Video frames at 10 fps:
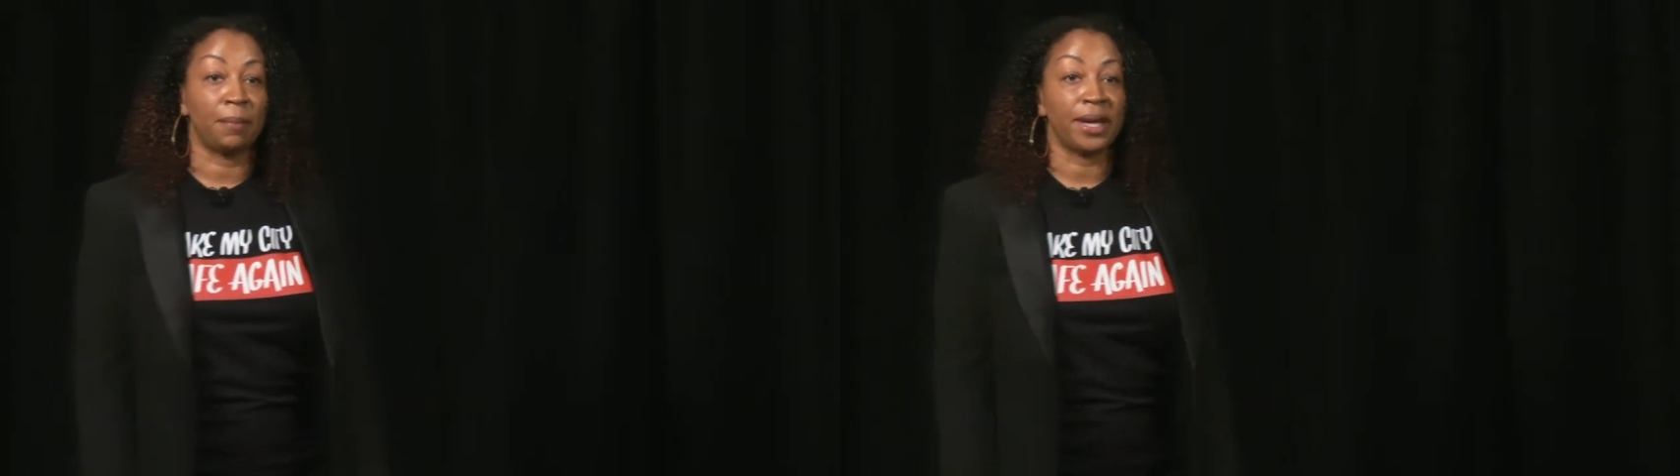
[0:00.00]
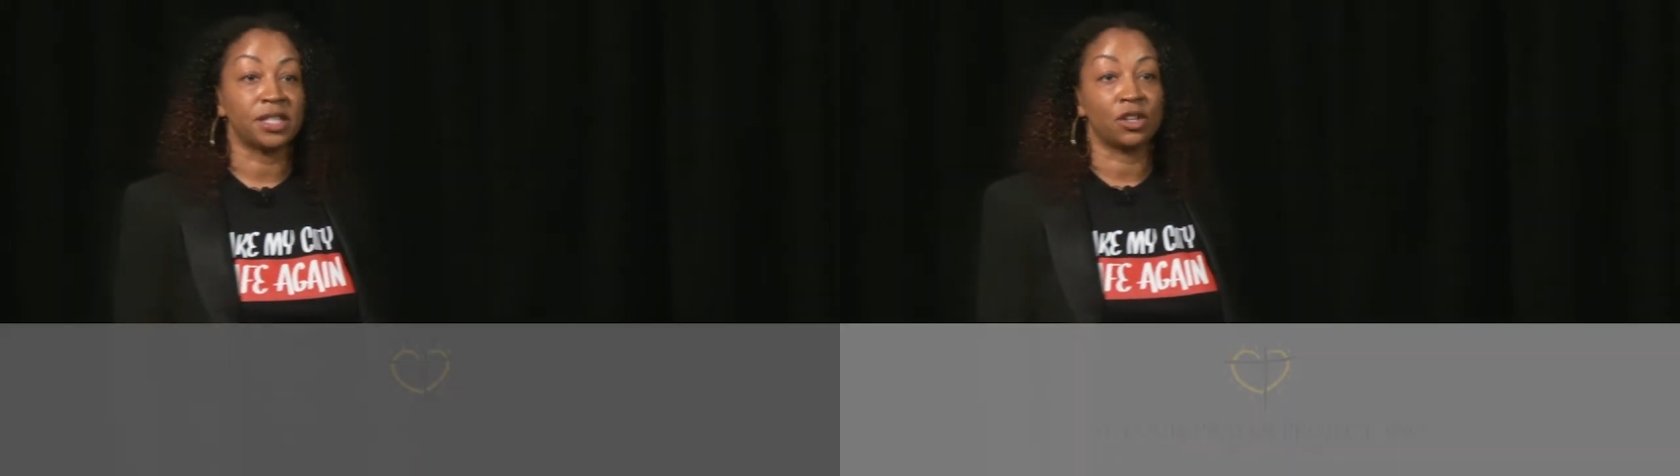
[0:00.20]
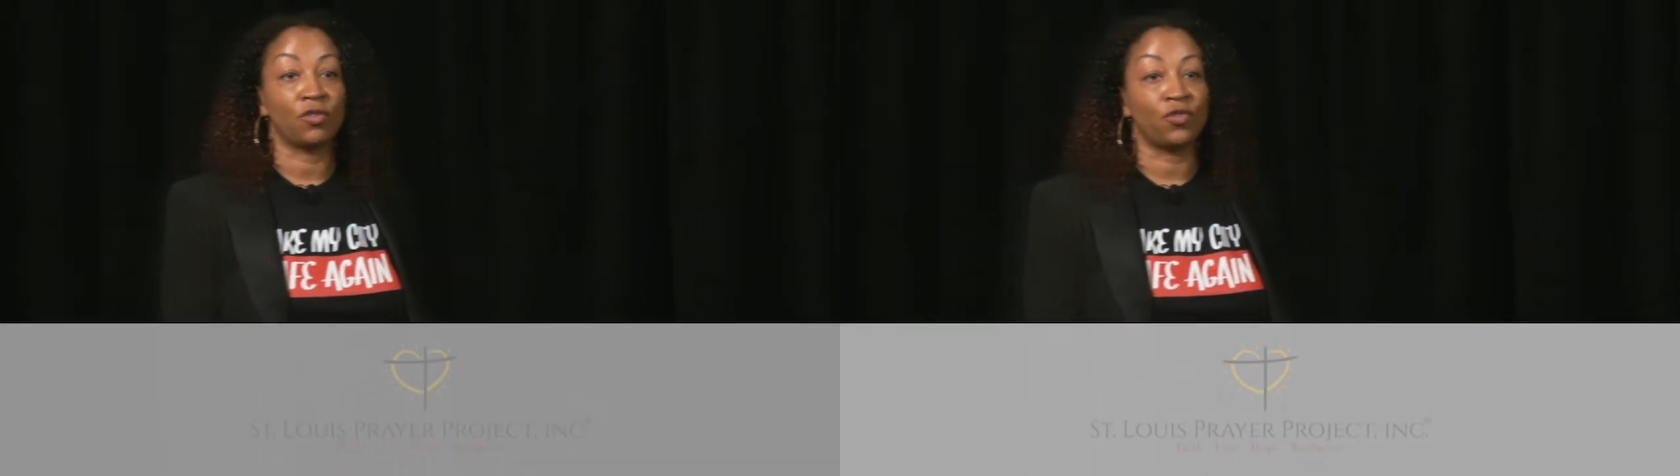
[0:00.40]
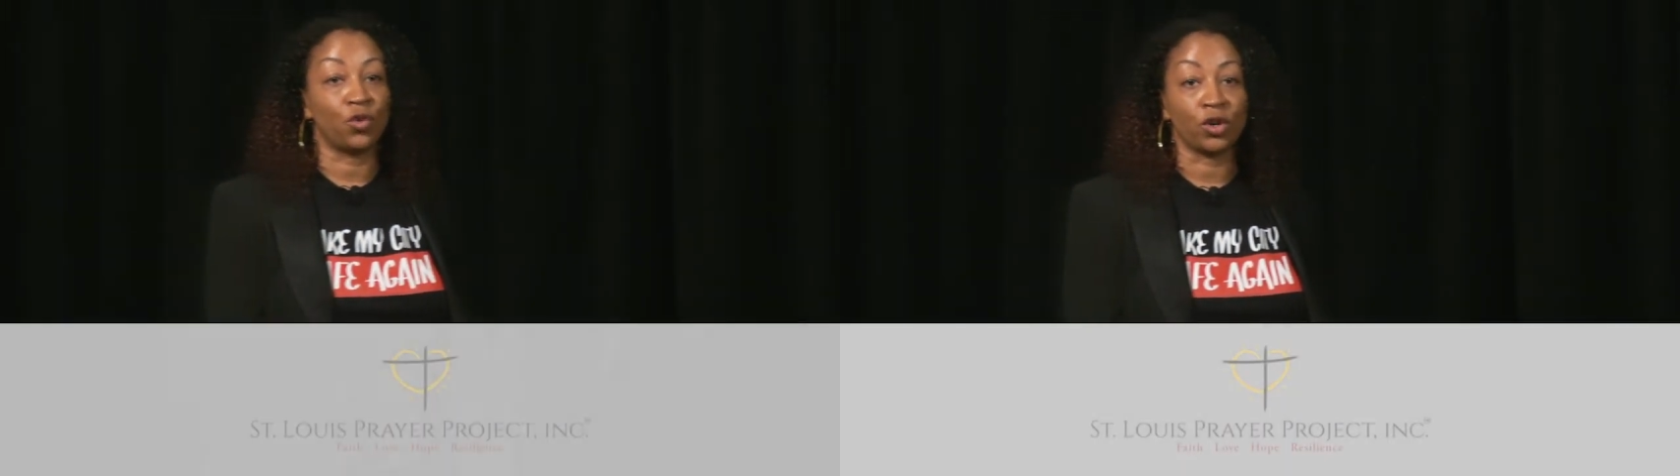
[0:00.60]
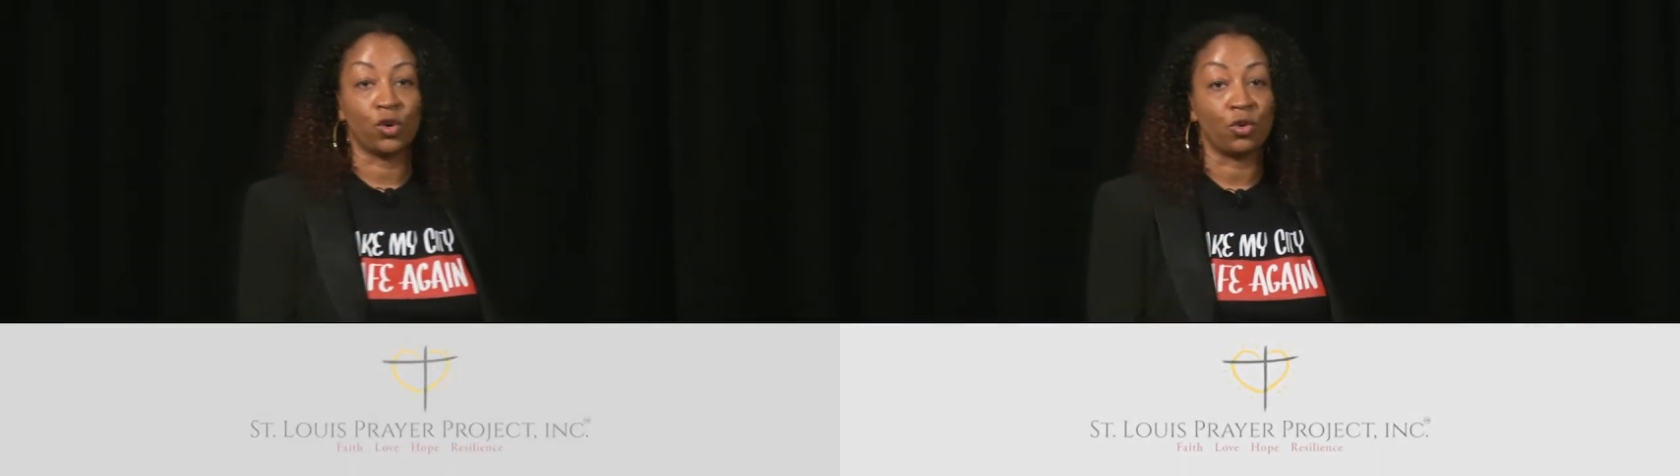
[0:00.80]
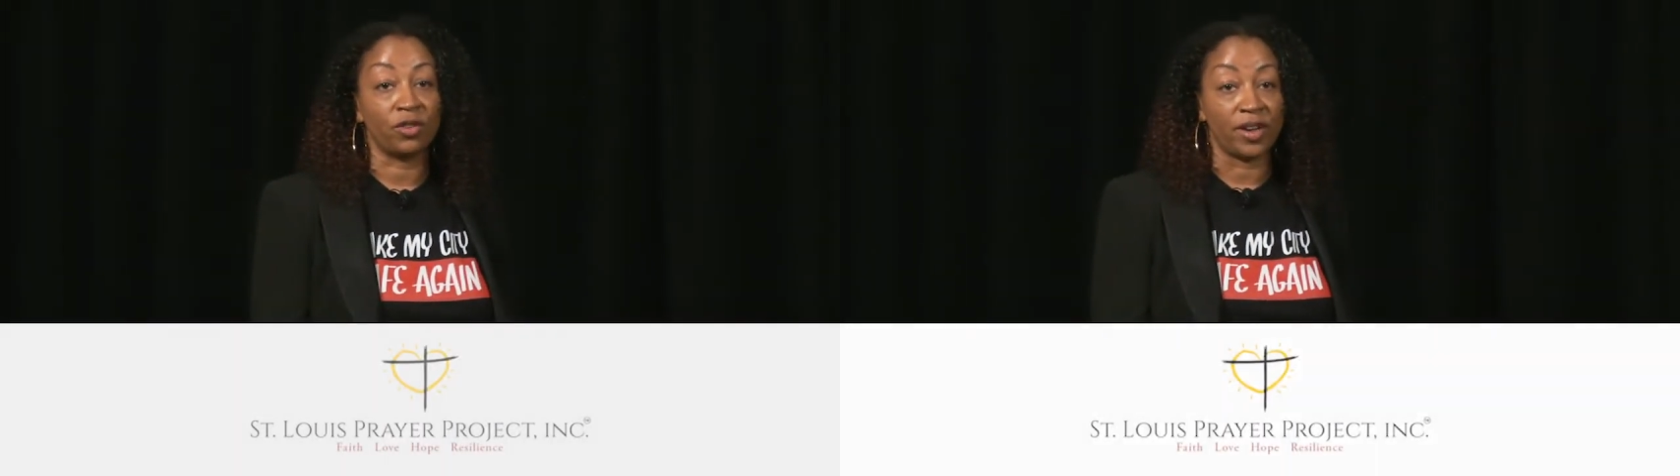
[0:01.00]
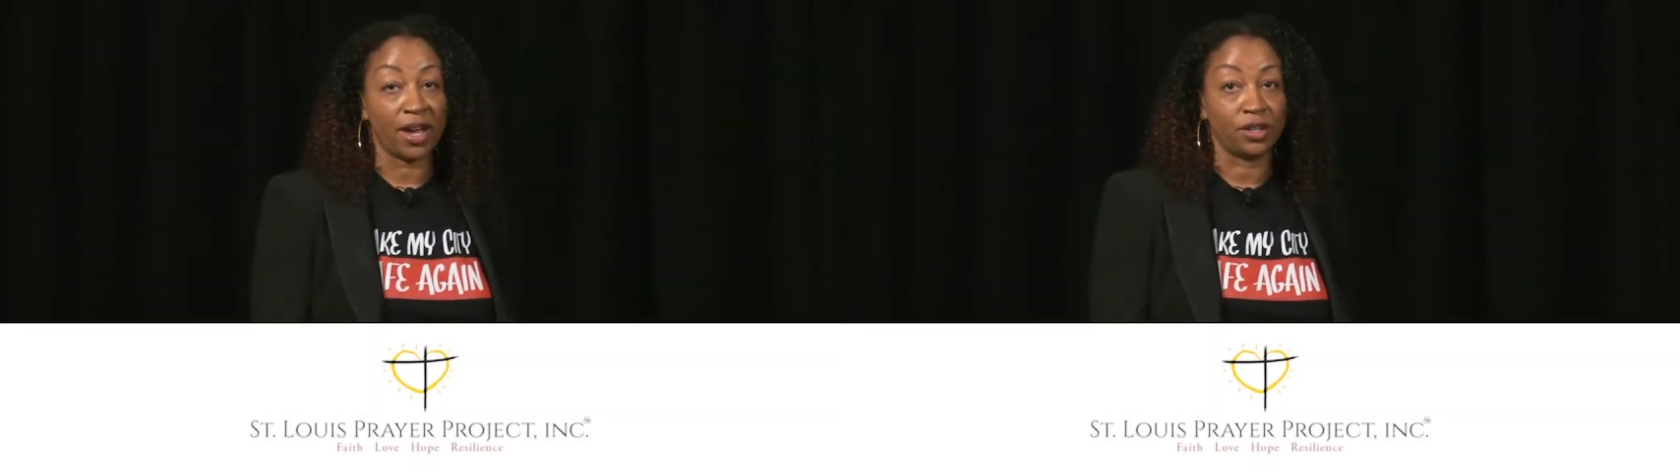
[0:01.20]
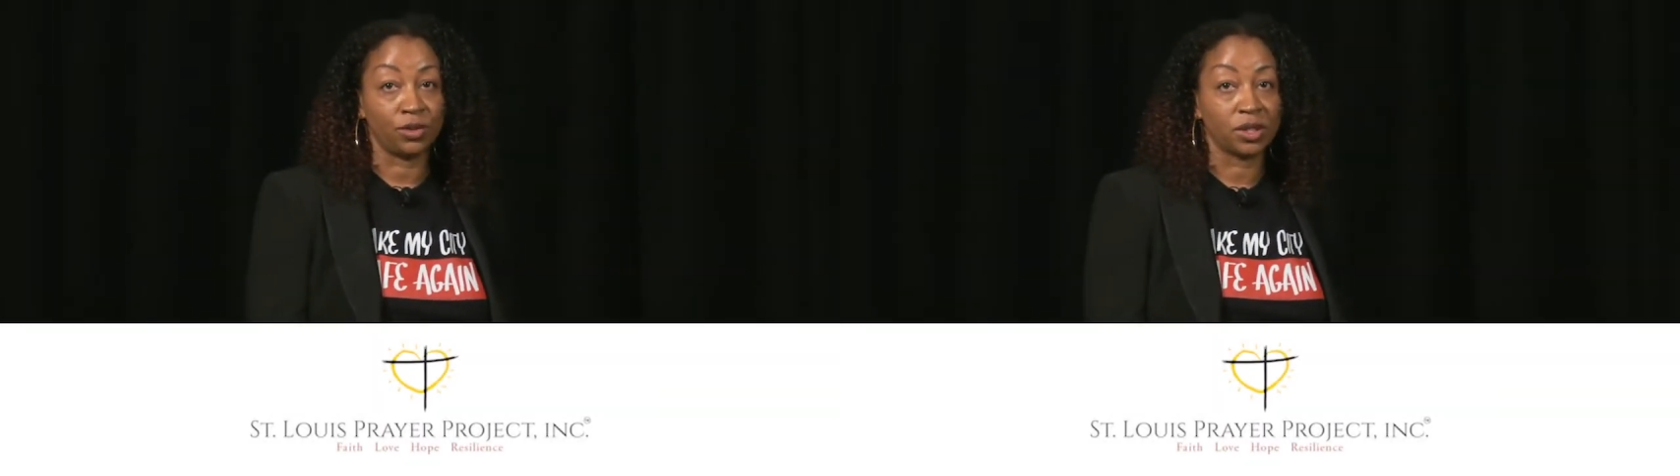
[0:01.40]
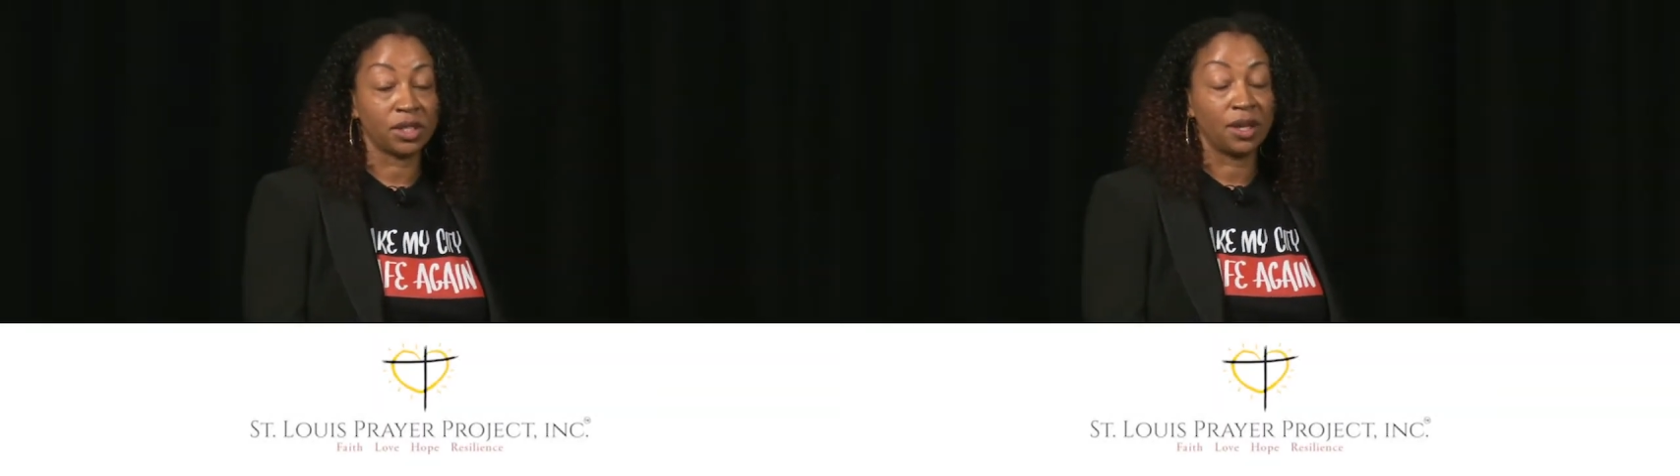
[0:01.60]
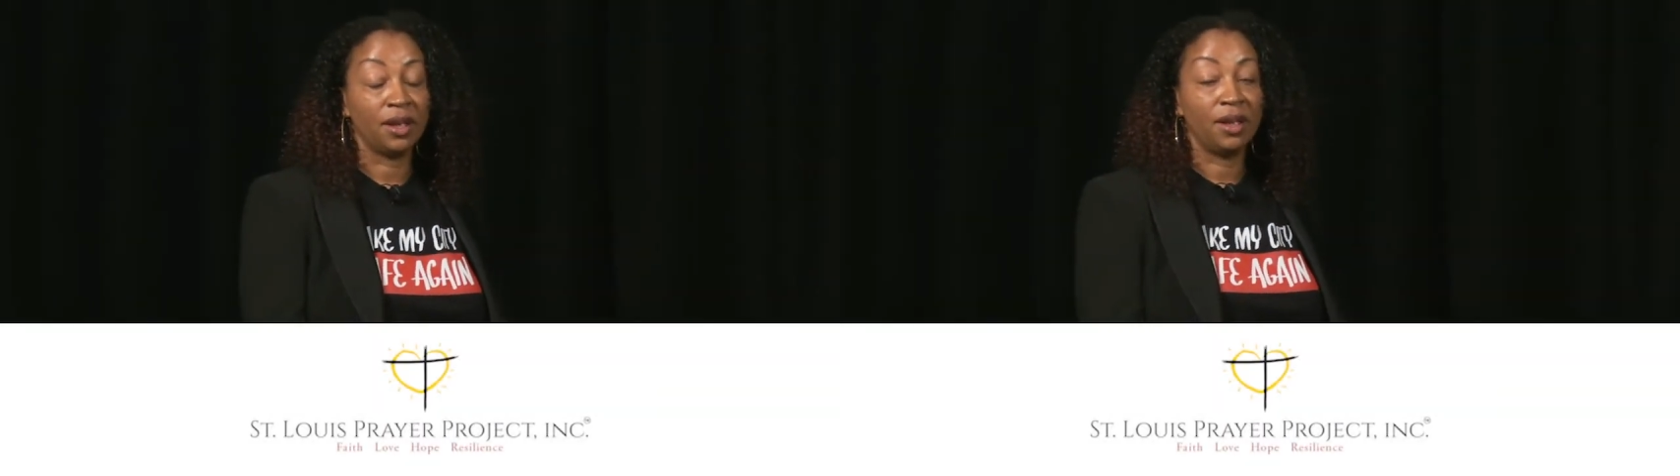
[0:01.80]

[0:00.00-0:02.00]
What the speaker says: based on four core values: